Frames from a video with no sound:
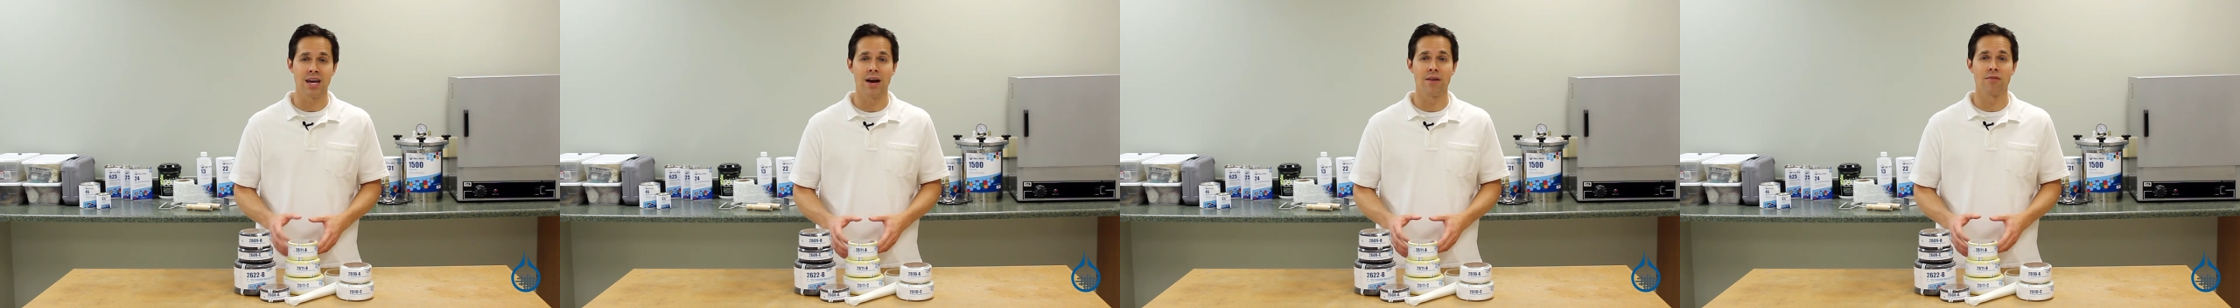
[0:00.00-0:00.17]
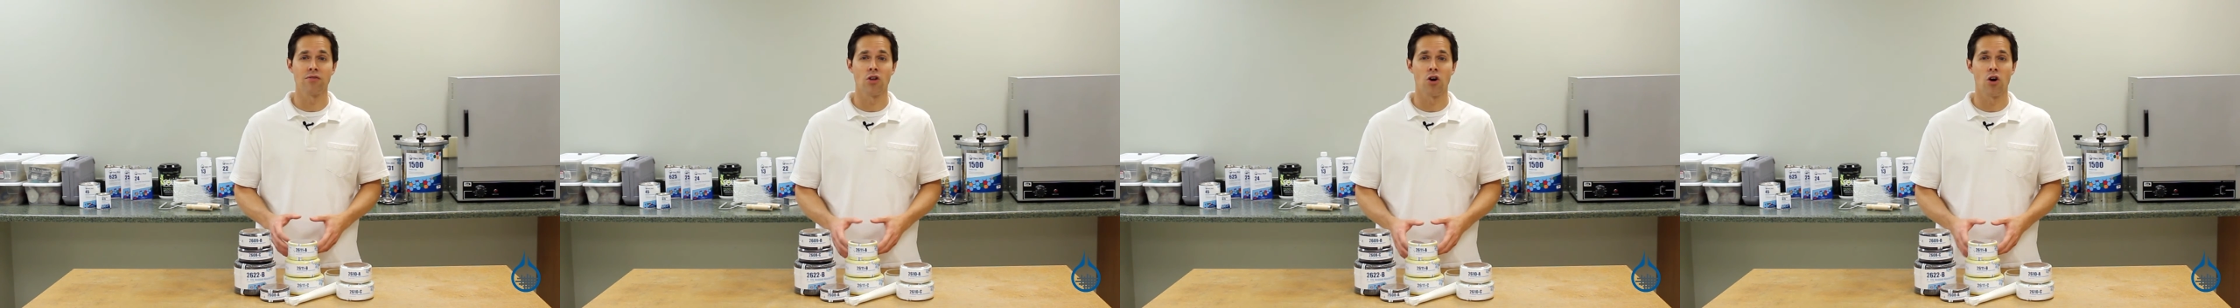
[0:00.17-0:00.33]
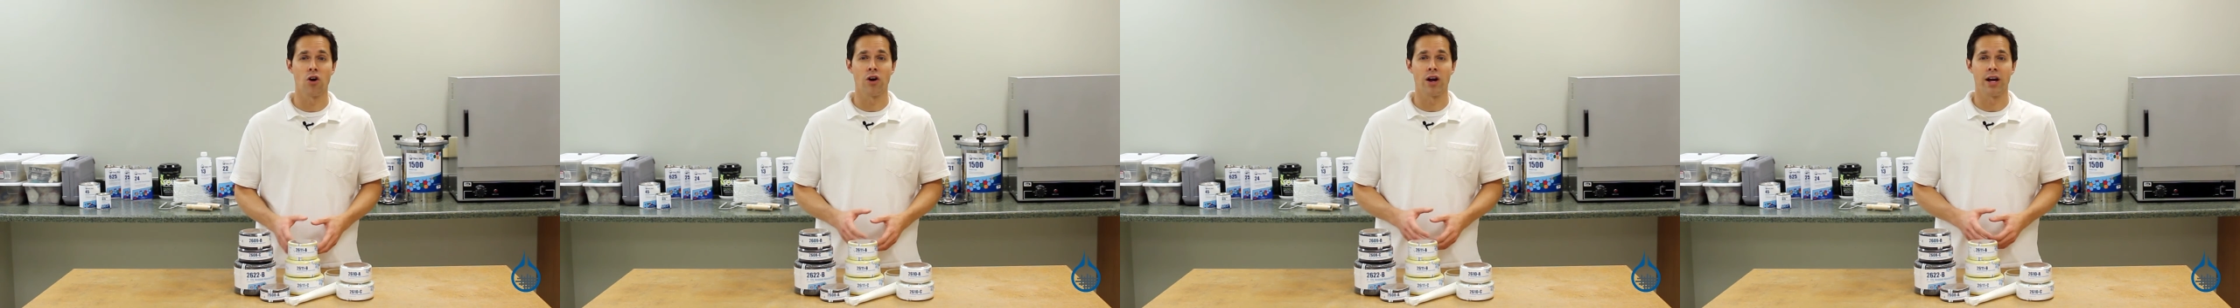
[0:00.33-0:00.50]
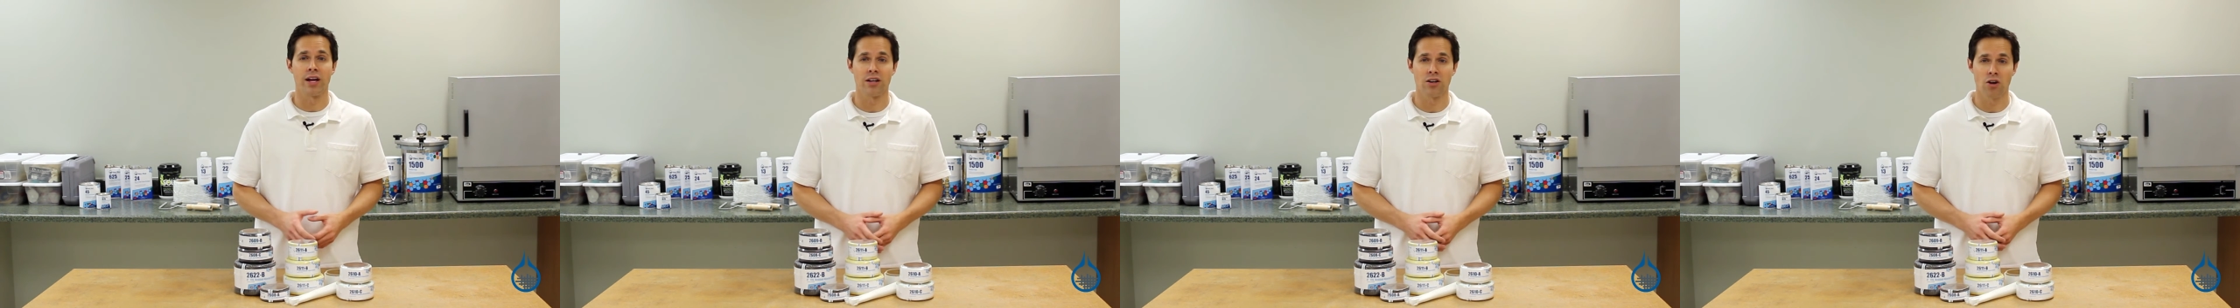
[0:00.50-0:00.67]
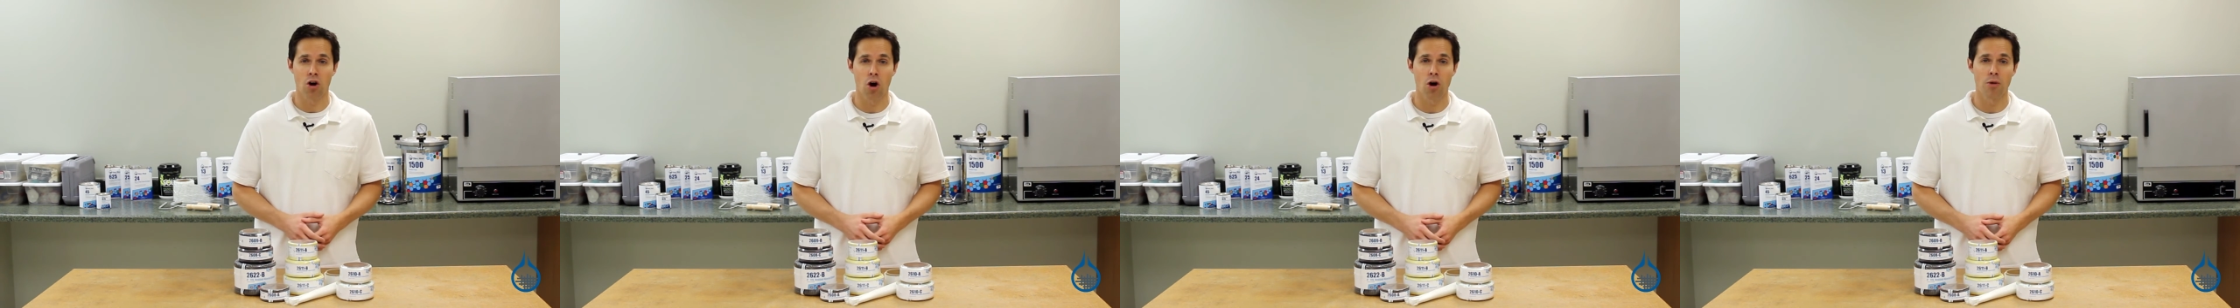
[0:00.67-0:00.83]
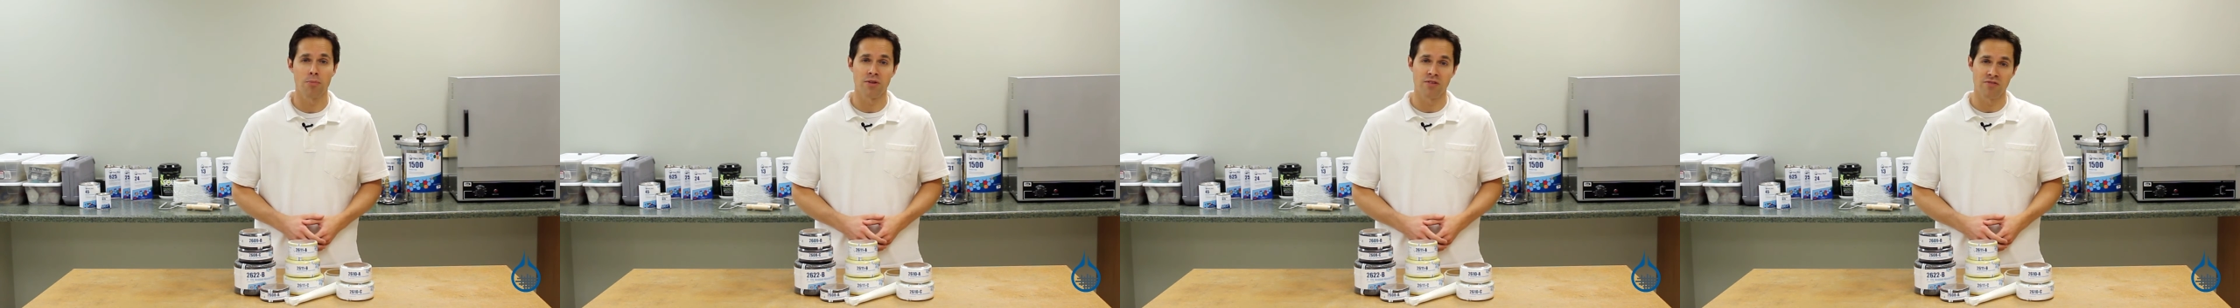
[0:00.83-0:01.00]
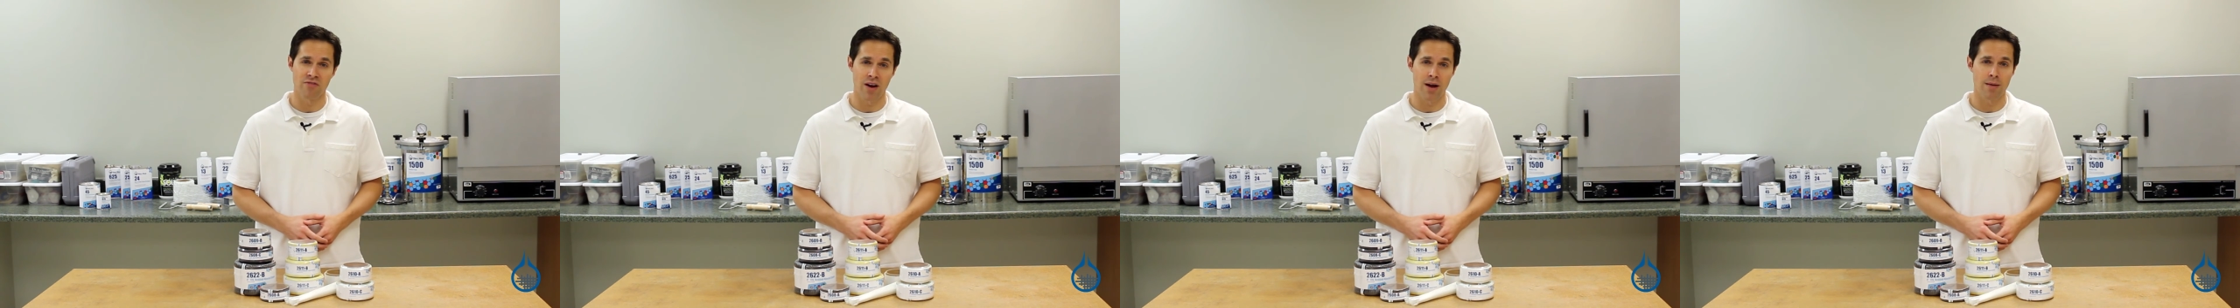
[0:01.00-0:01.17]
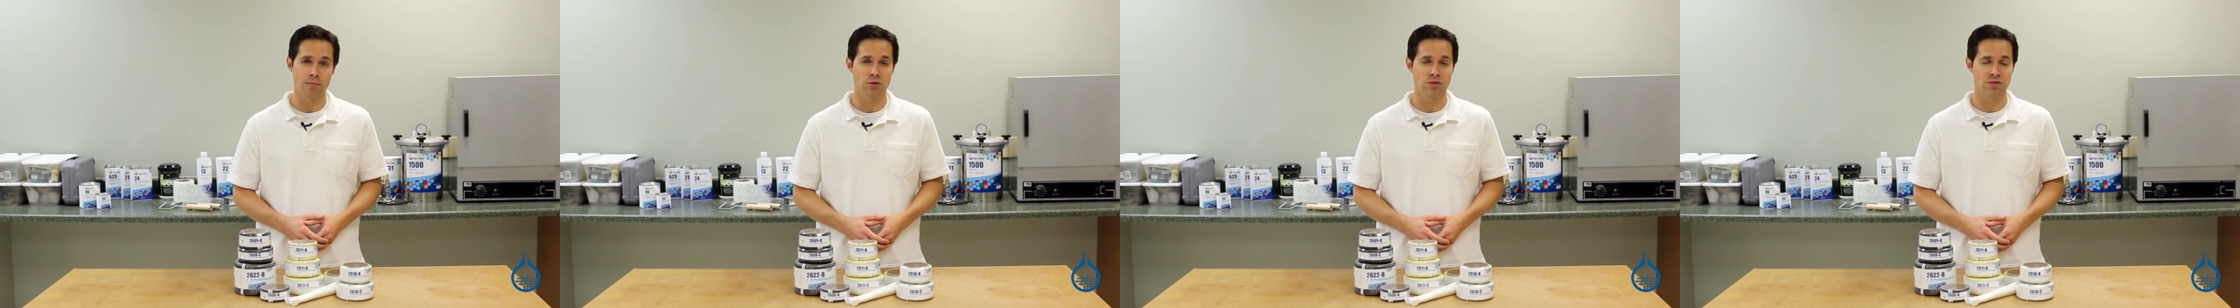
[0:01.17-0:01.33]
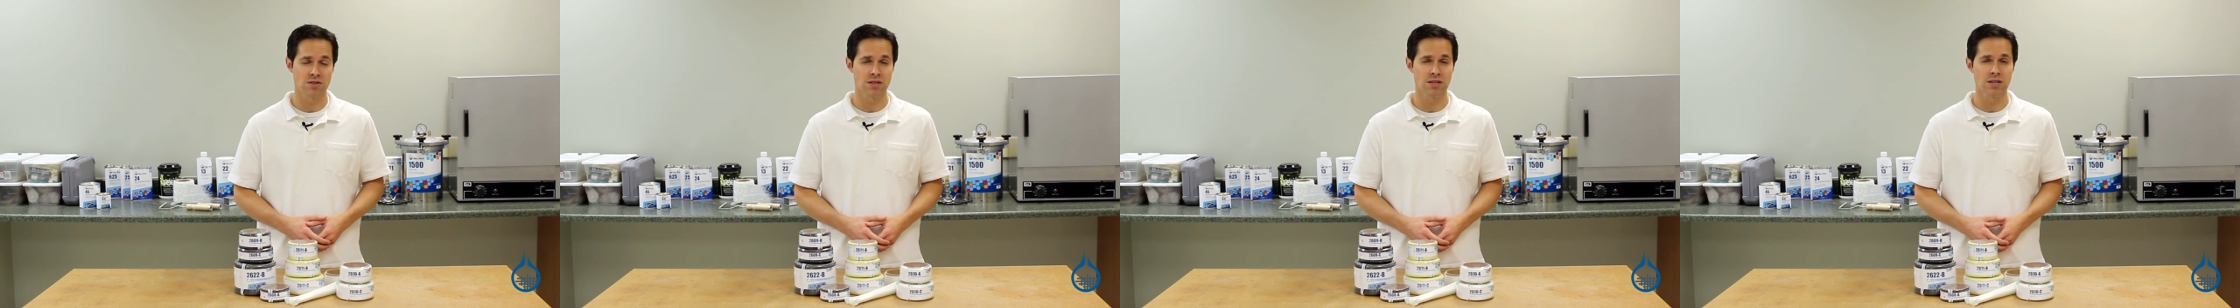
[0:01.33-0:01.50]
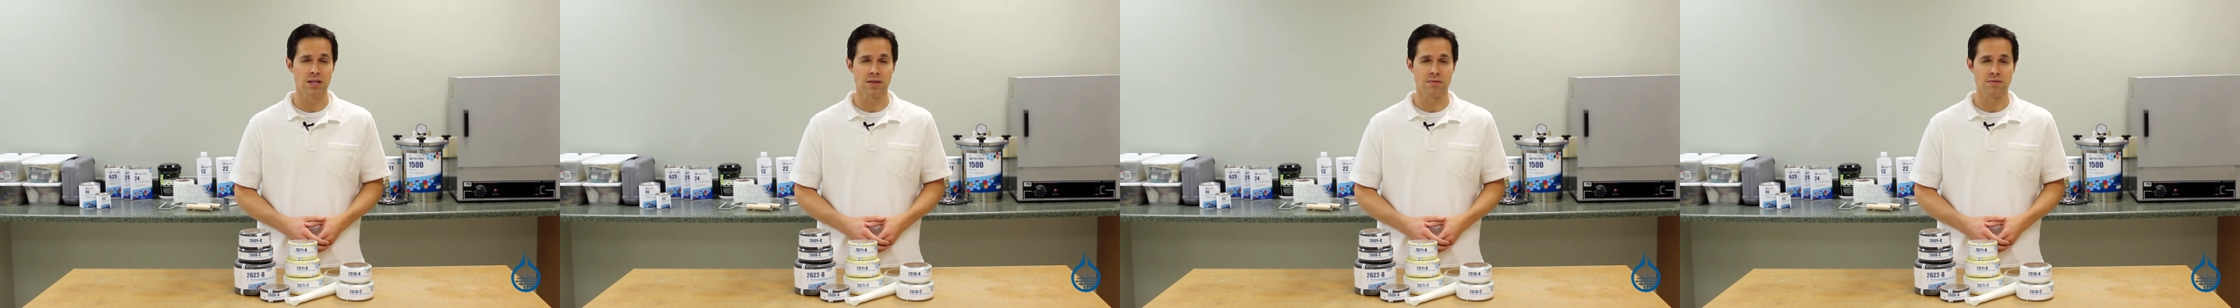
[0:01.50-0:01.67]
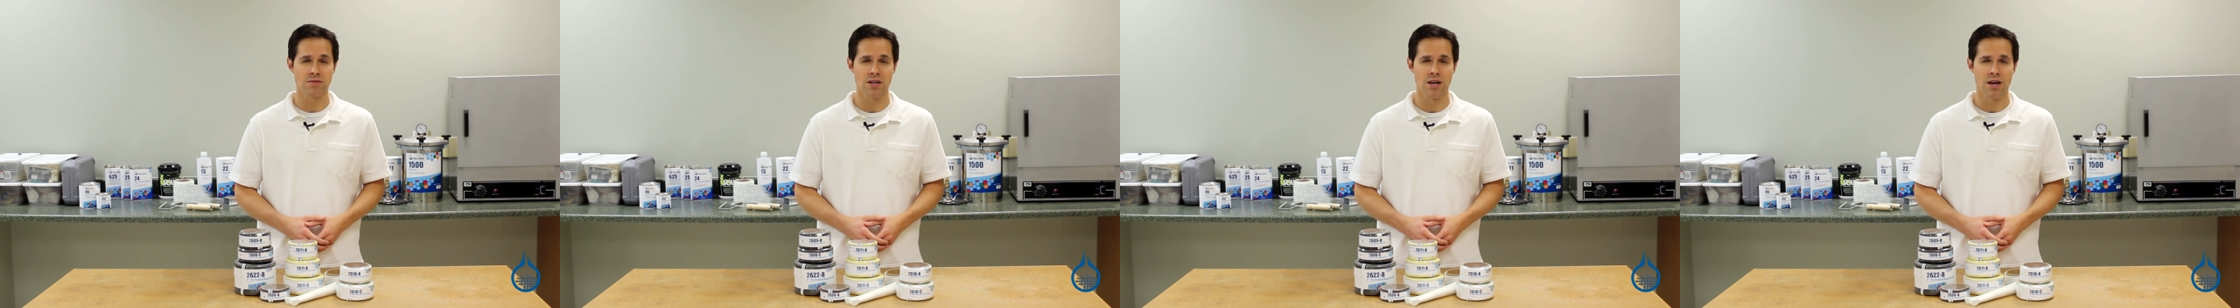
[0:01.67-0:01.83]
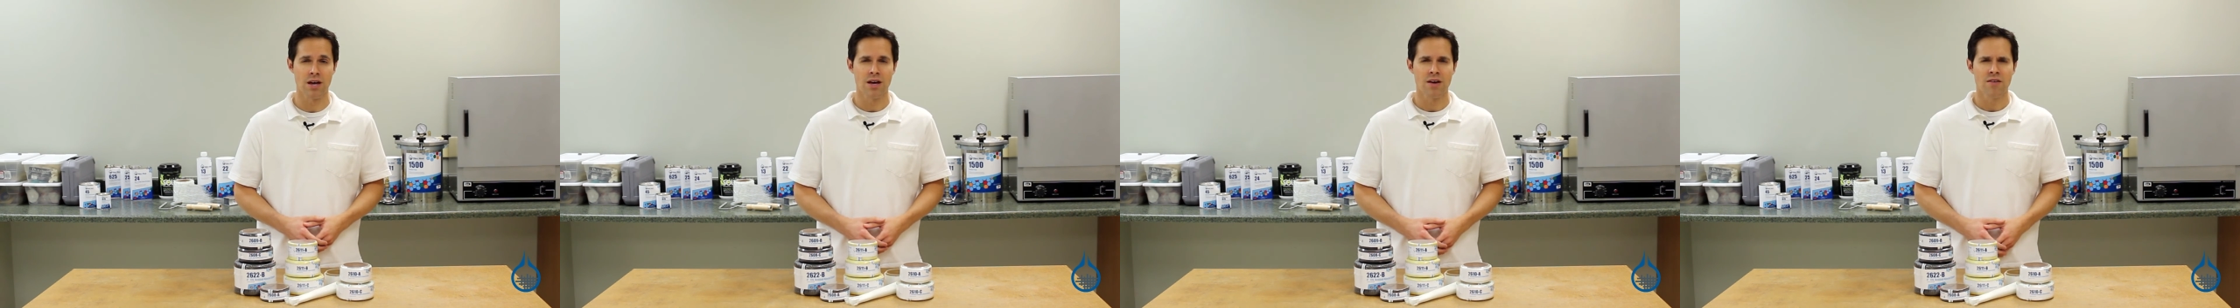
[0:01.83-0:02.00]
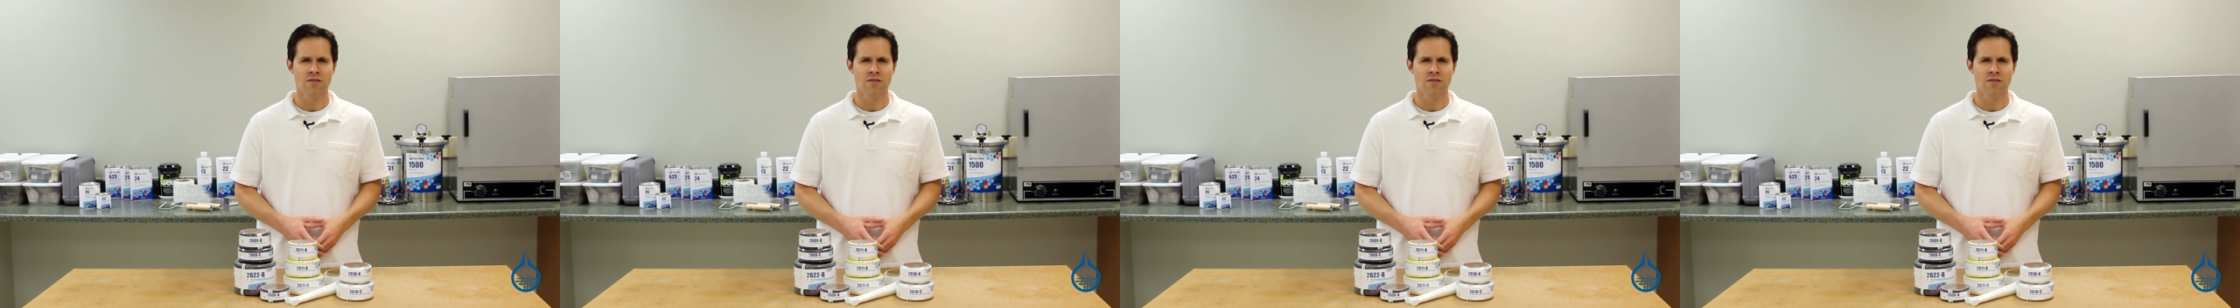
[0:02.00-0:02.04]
Kevlar, and carbon fiber sleeves,